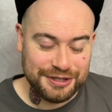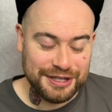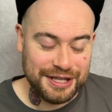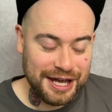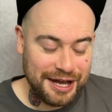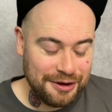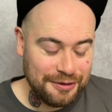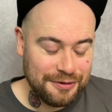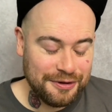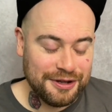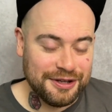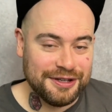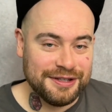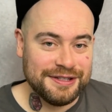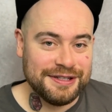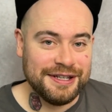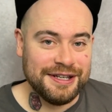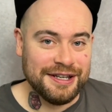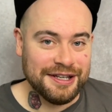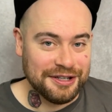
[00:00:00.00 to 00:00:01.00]
That
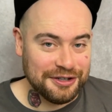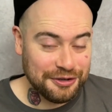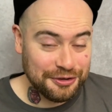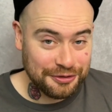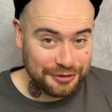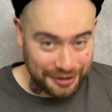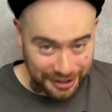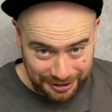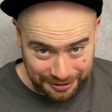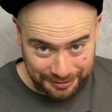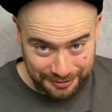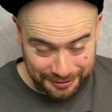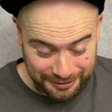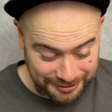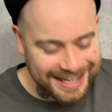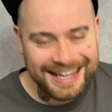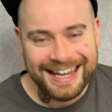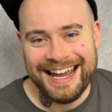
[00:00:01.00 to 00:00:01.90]
was incredible.